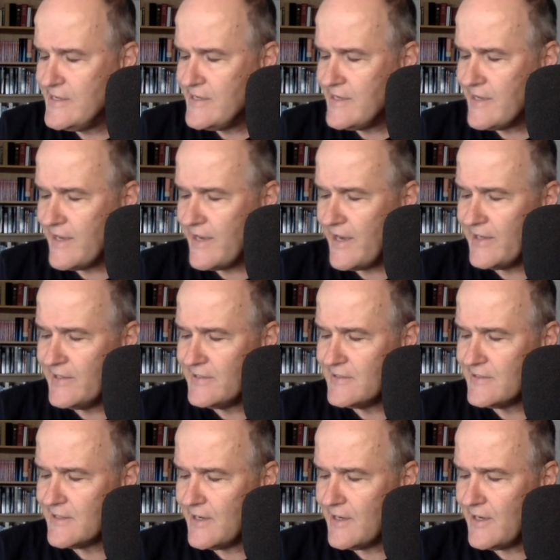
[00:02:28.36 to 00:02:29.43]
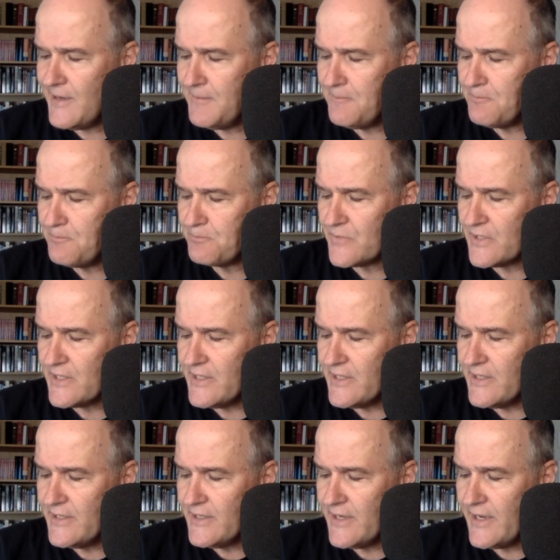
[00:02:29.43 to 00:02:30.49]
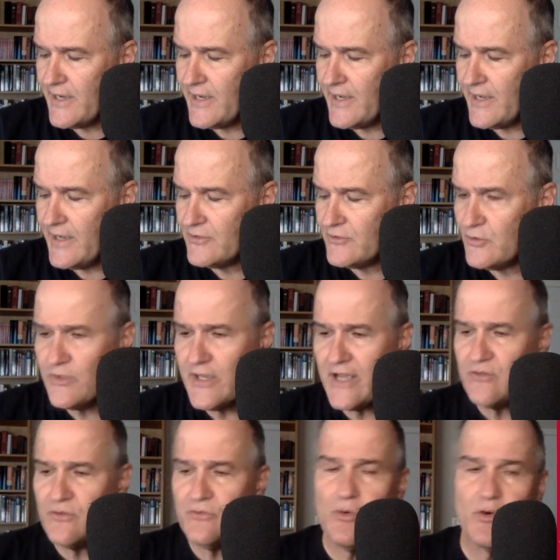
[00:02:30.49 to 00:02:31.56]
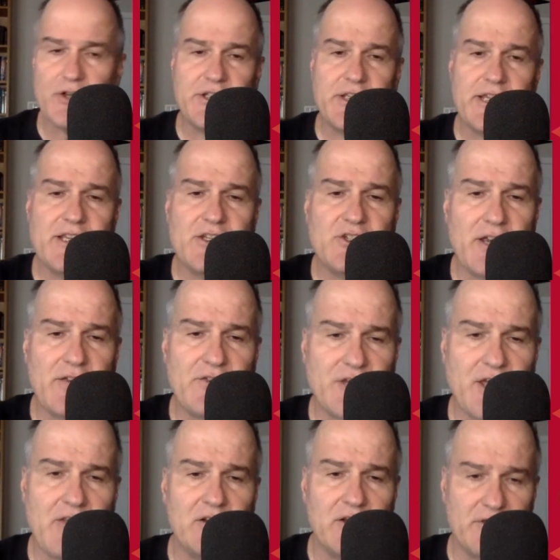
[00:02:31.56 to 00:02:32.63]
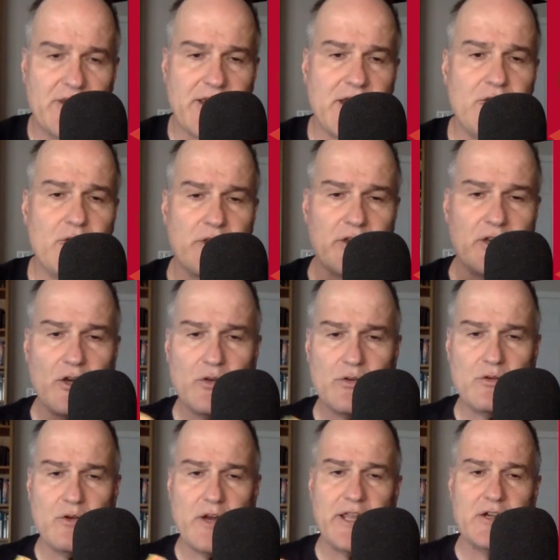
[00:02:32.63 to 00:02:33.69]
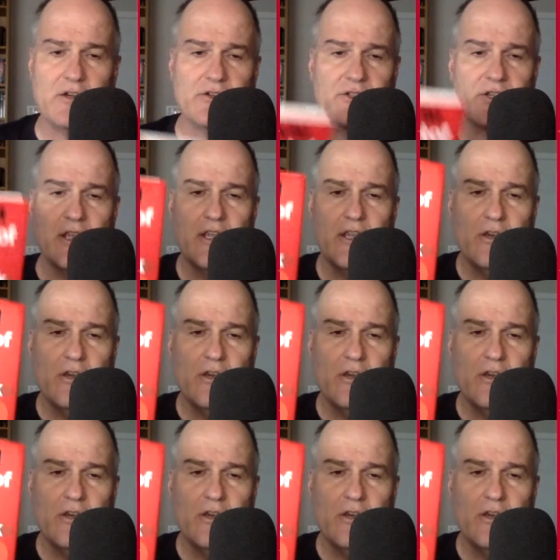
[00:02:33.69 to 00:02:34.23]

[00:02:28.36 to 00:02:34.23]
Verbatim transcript: And um, in uh, 2014, Jeff Sutherland, the other, the co creators,